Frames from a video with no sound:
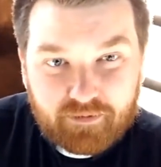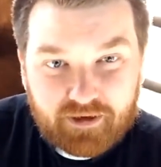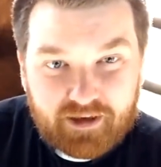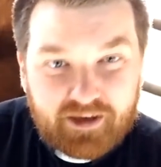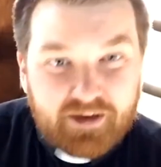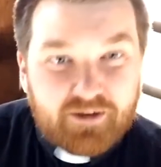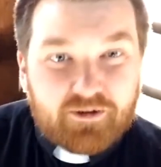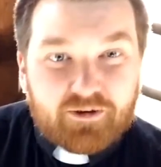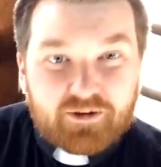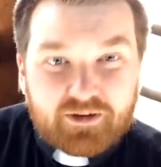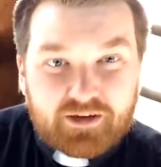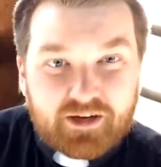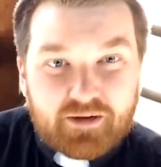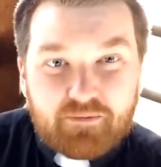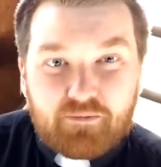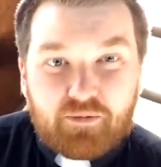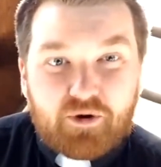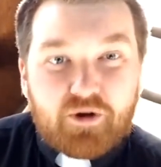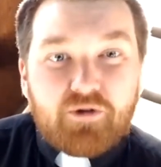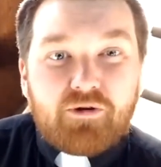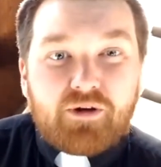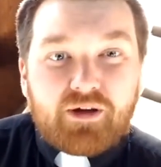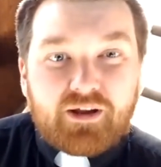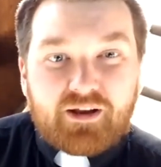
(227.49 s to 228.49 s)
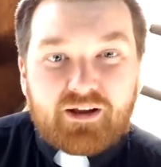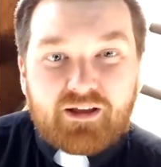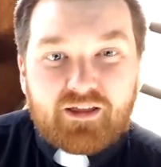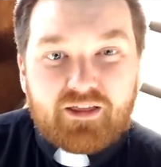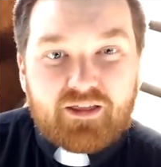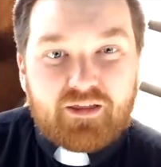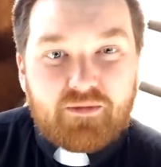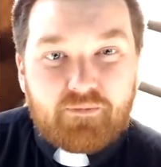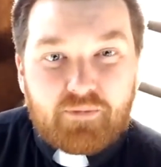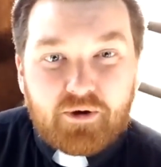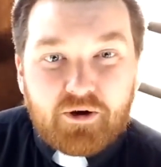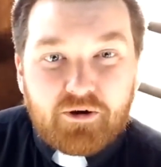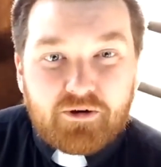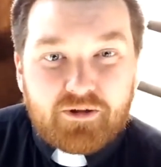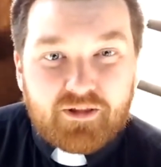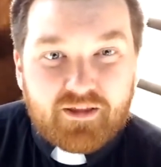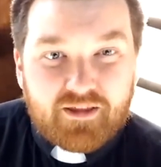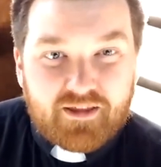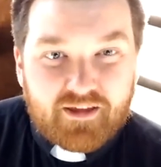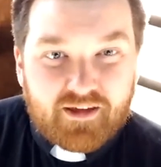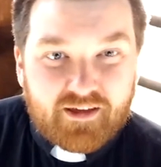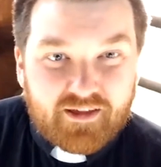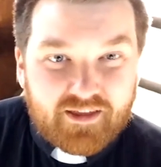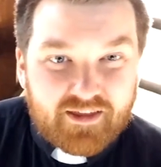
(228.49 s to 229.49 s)
guilt and brokenness that
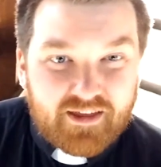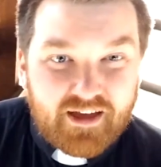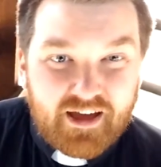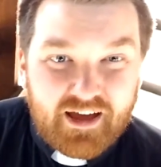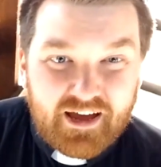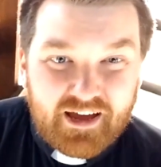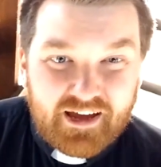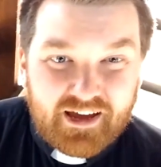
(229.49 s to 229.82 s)
burdens us,